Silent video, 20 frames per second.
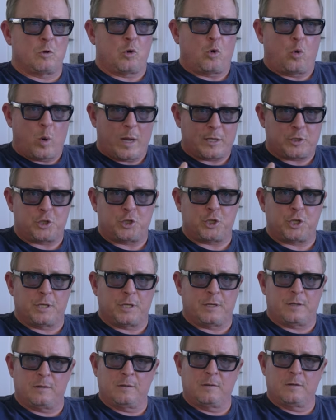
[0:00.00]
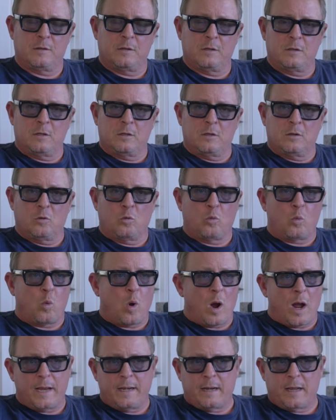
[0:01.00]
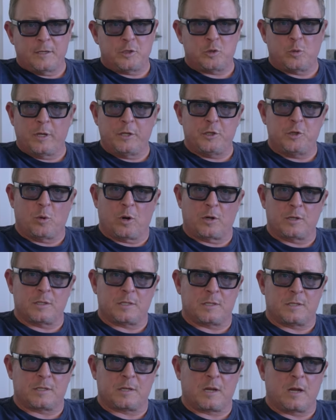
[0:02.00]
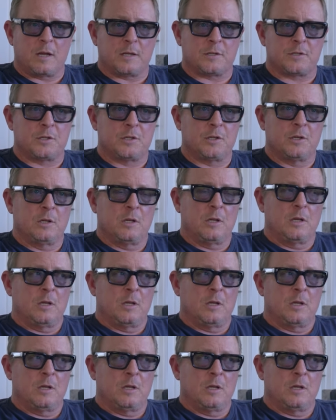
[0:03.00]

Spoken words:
question why 922R is discussed.